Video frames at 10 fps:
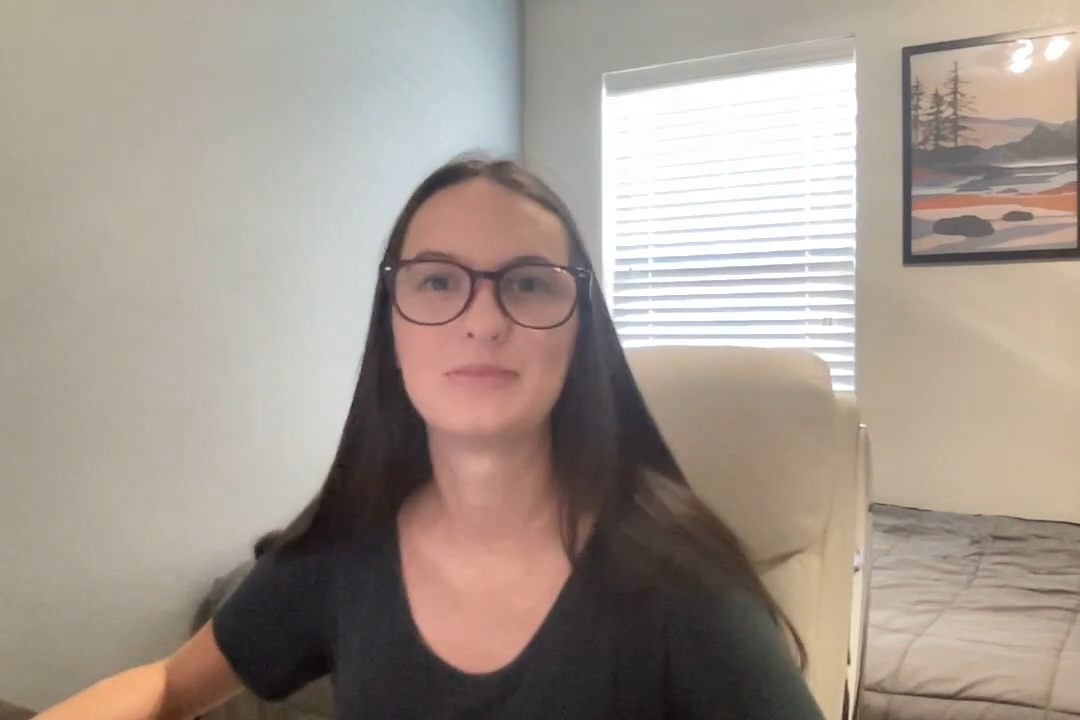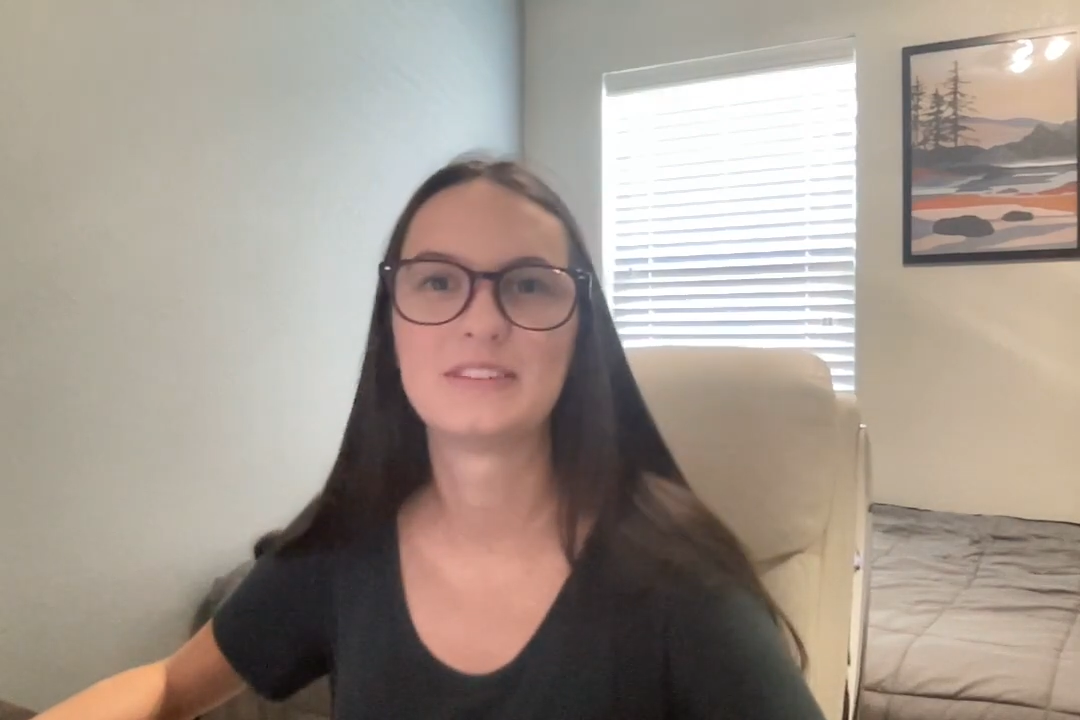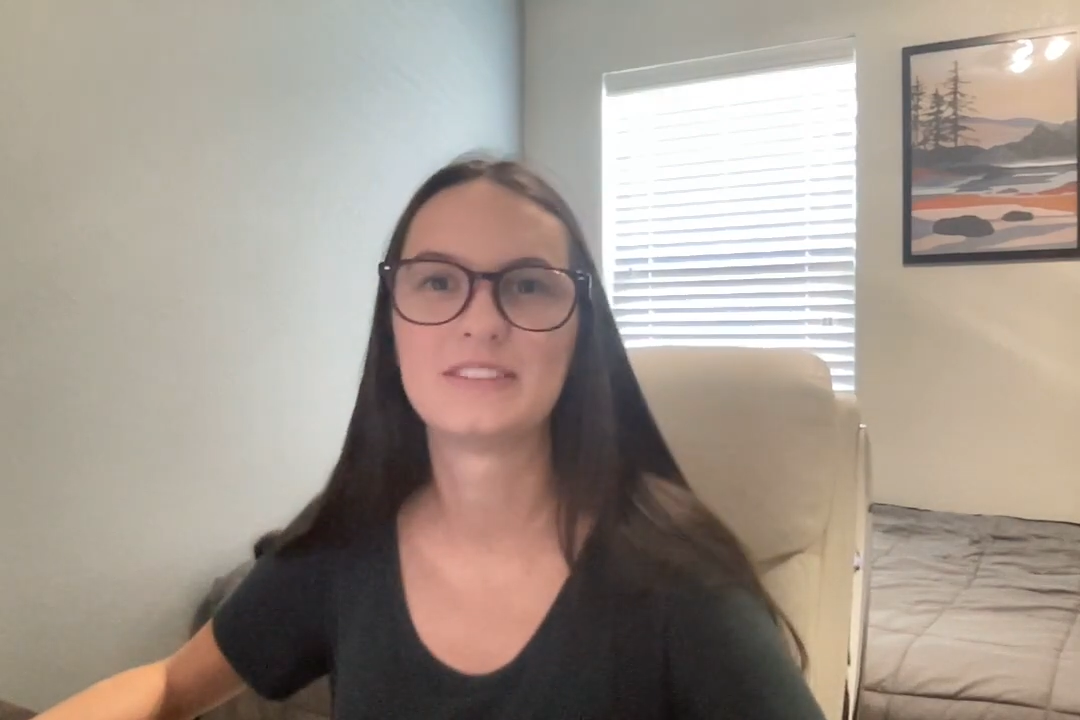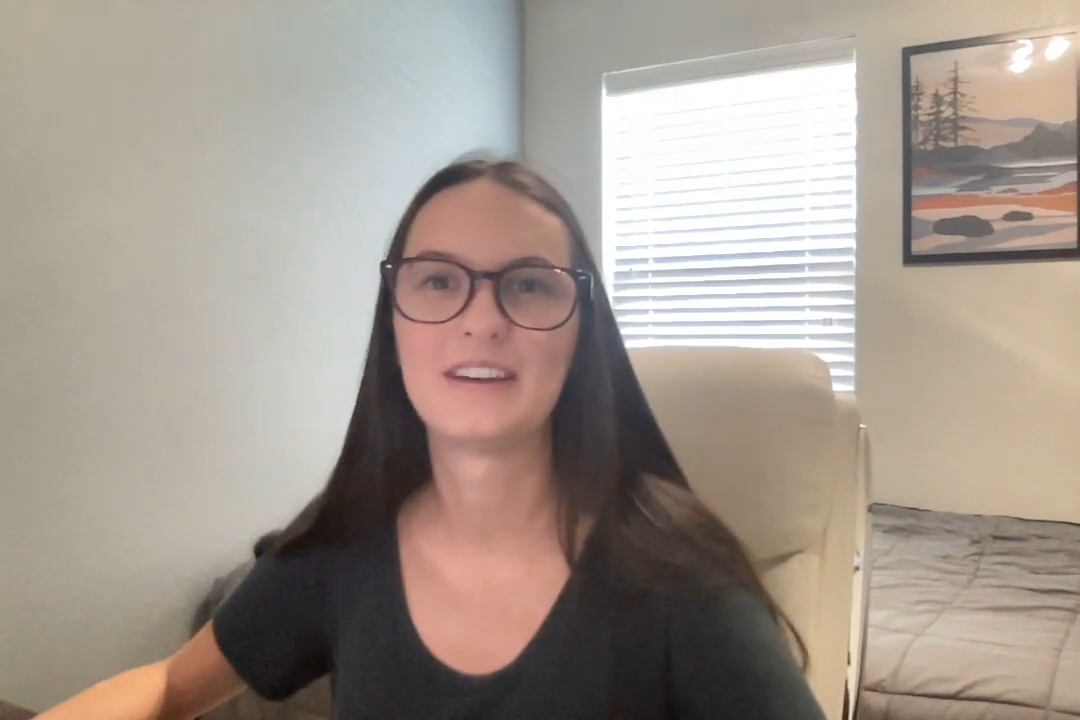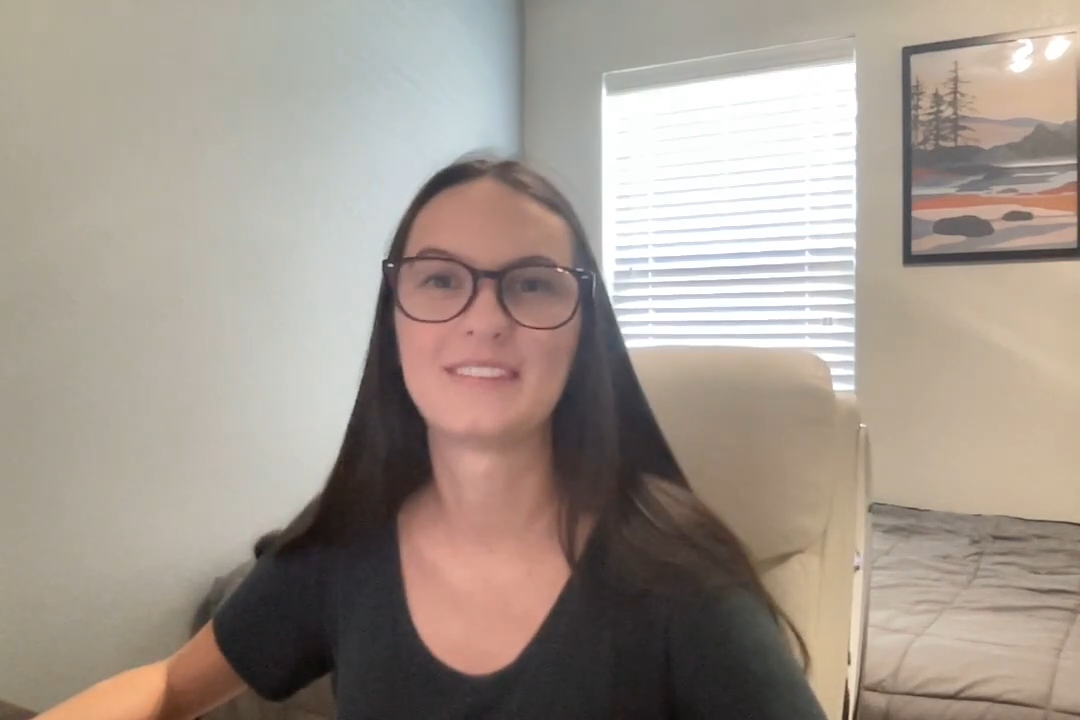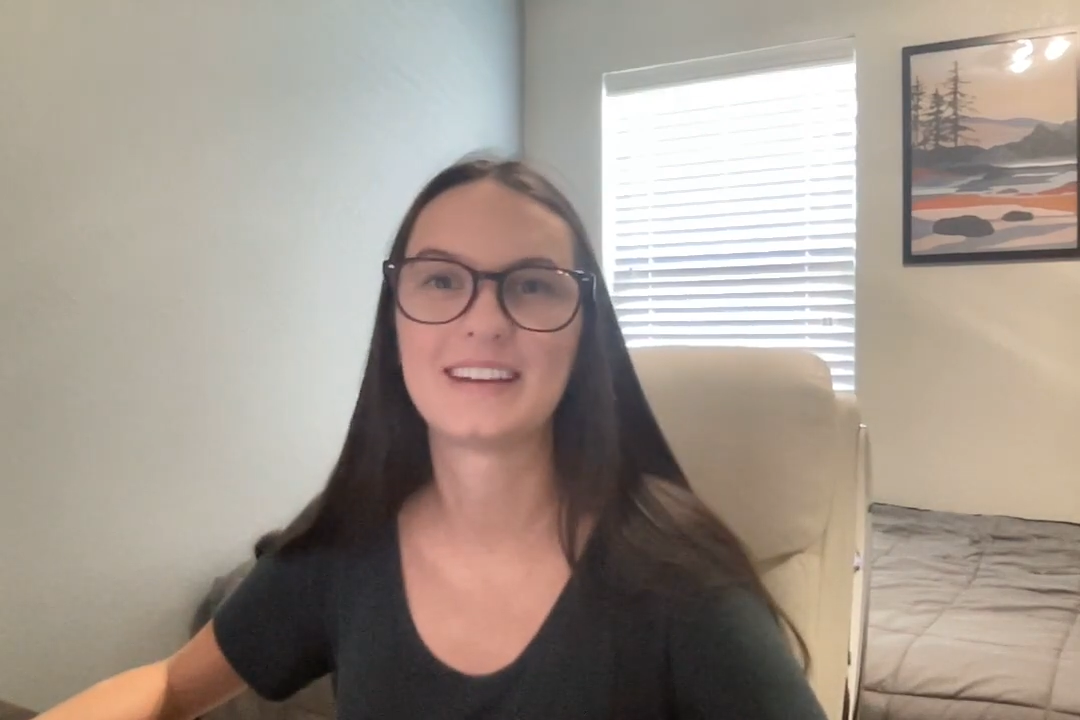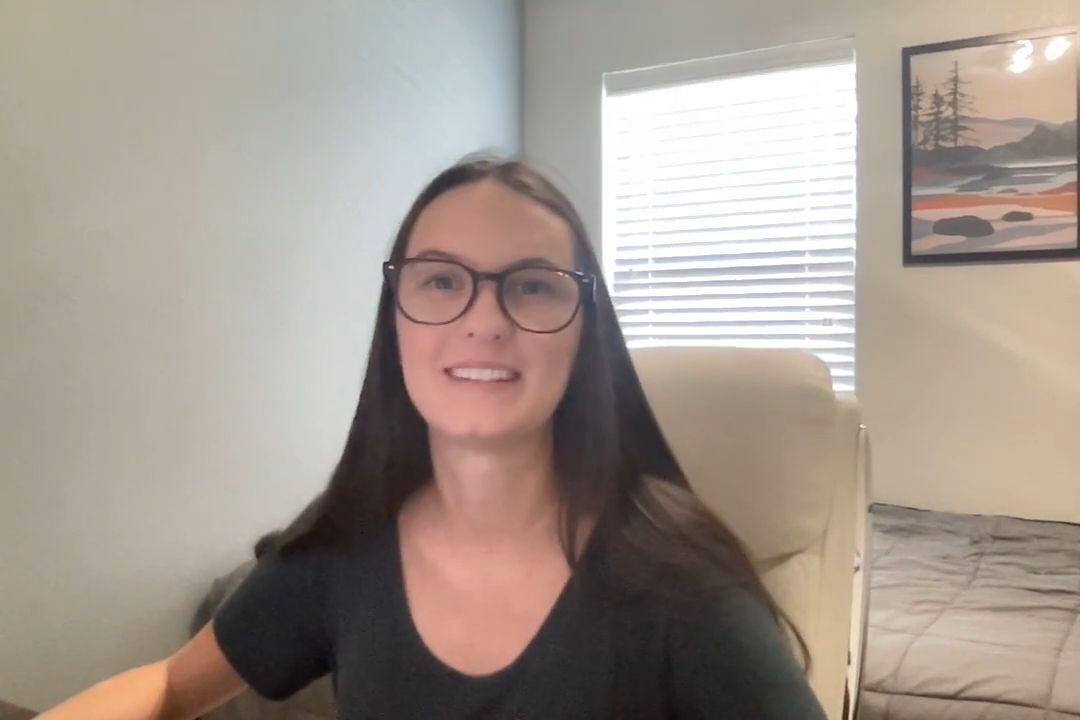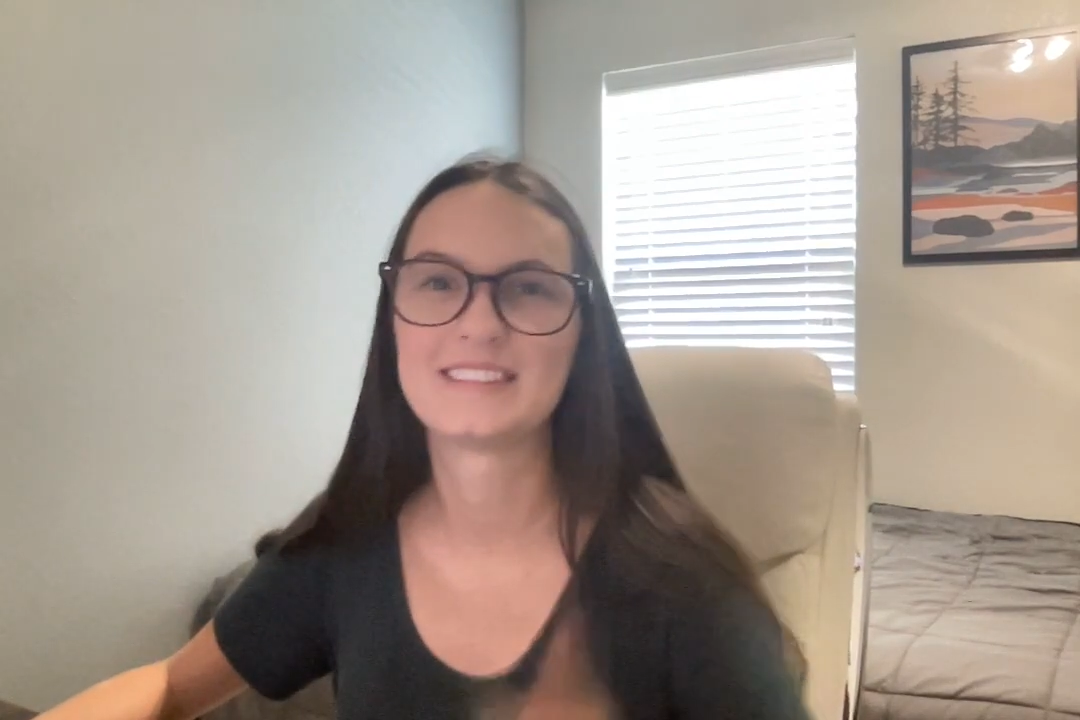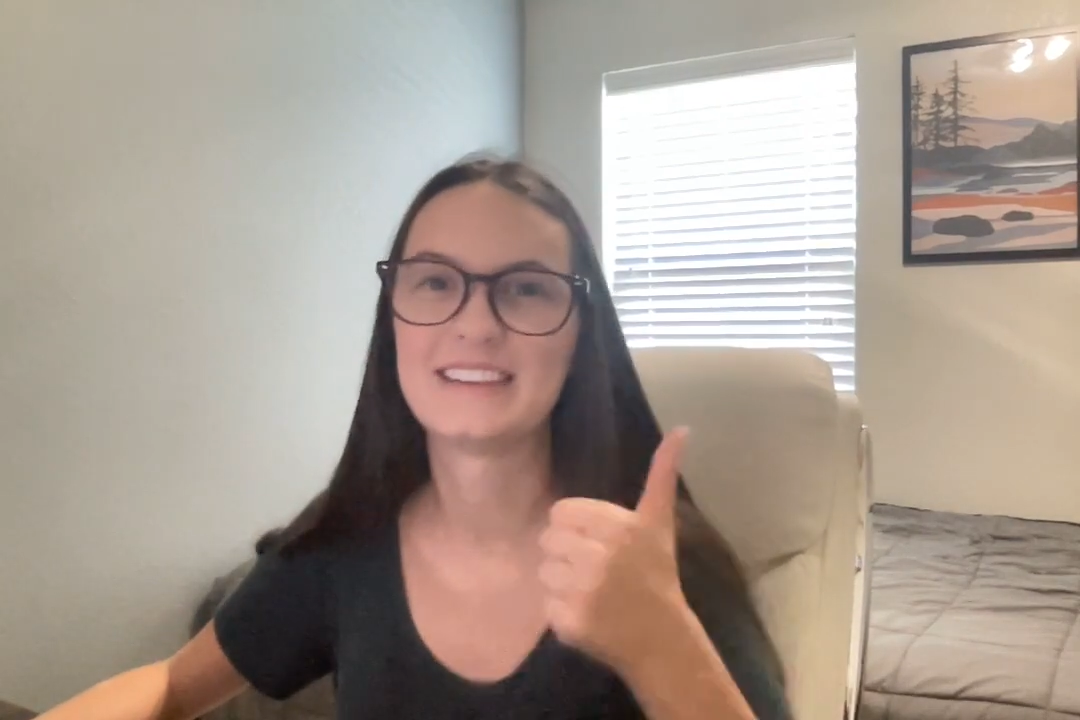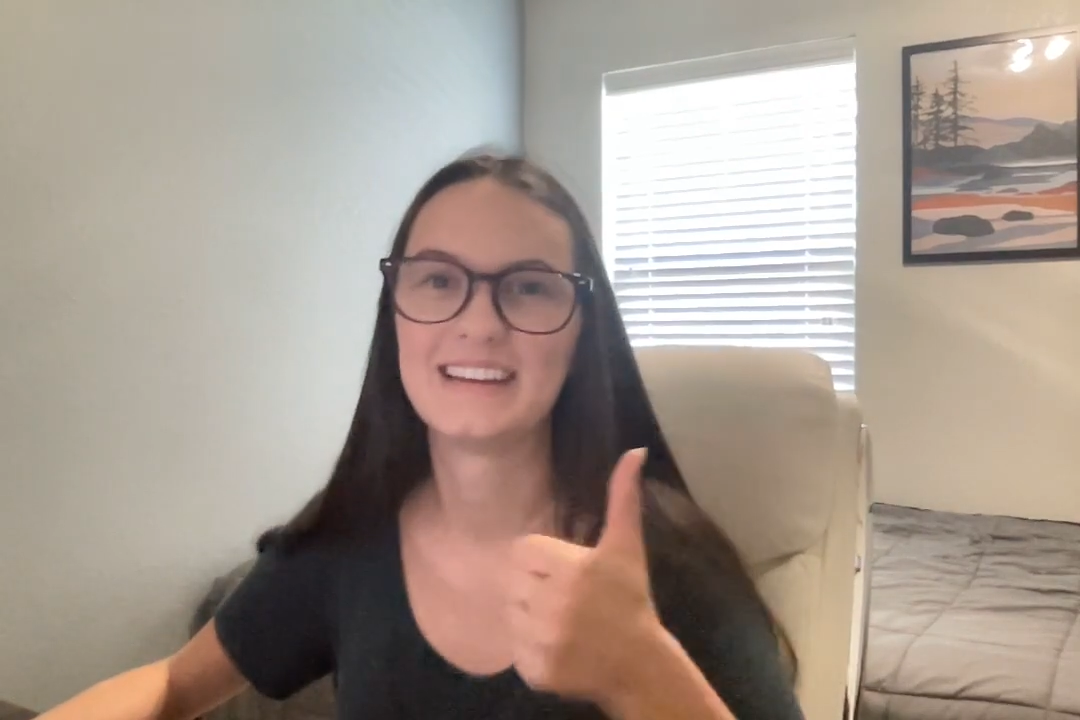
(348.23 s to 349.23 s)
mental health
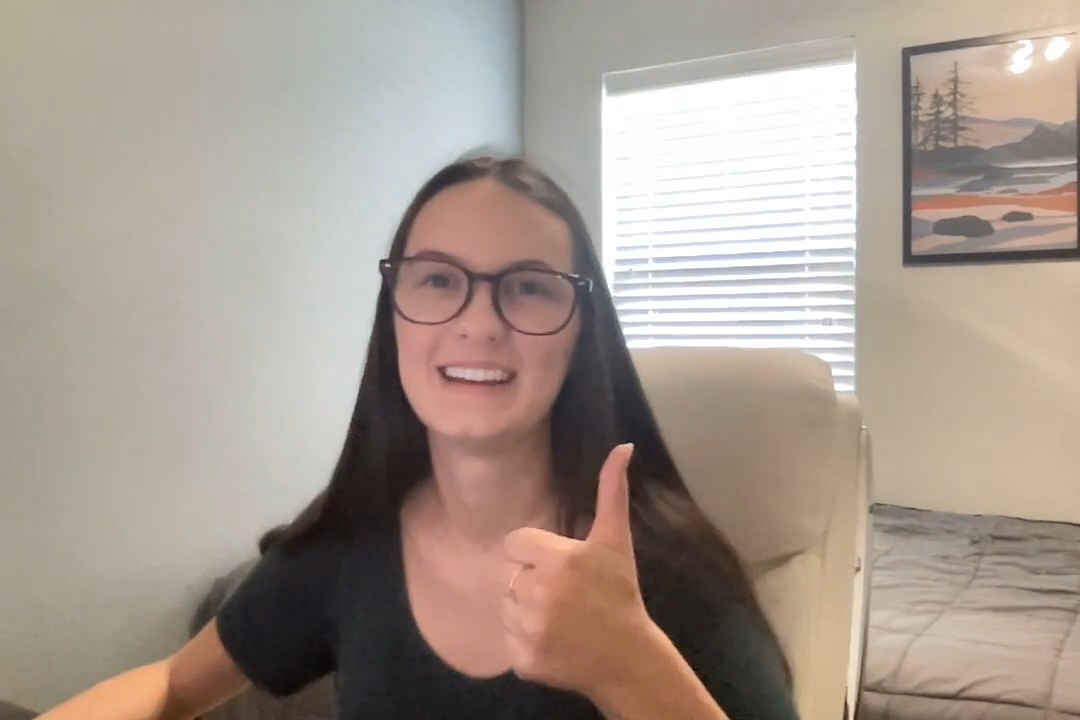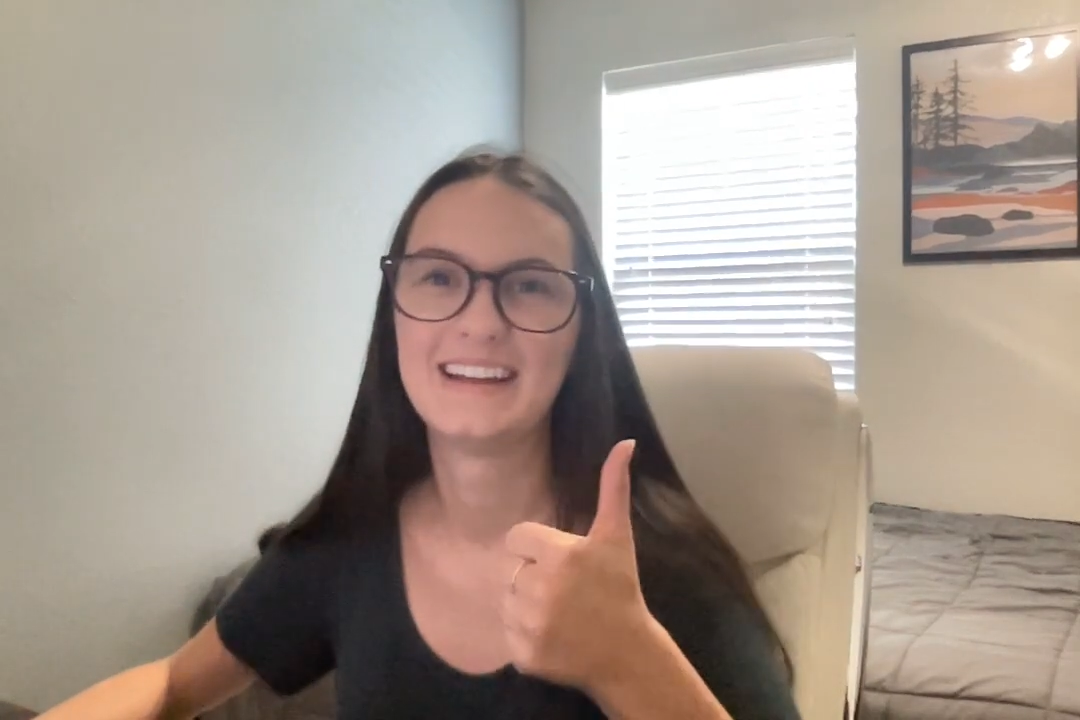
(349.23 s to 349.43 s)
counseling.